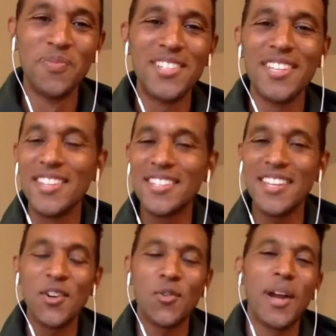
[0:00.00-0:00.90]
to this
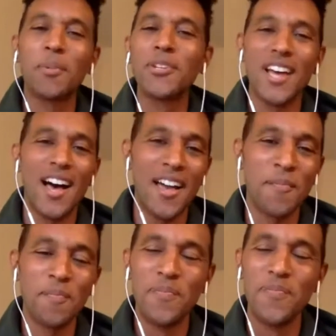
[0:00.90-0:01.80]
incredible
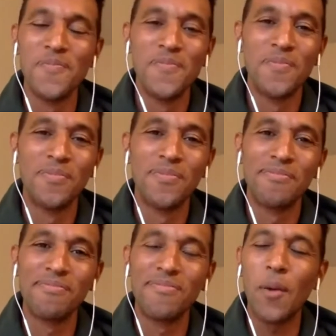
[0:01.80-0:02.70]

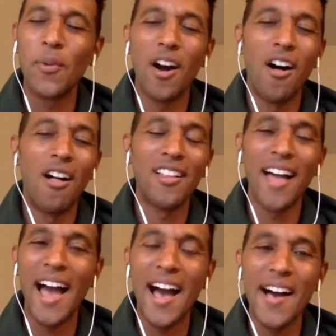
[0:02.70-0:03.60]
time that we all
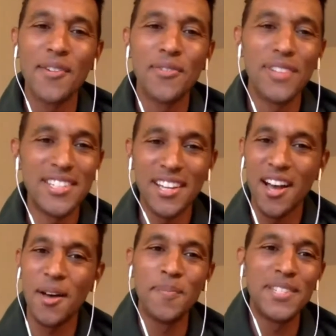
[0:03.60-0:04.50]
have to
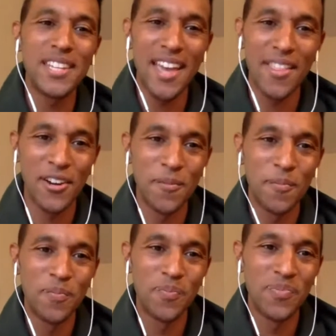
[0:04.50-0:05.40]
come together.
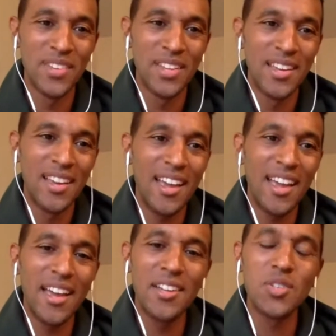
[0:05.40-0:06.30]

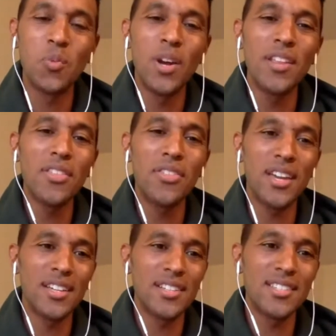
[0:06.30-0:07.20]
And one of the
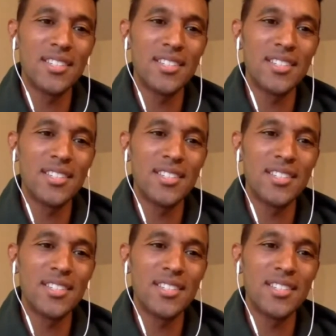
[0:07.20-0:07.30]
things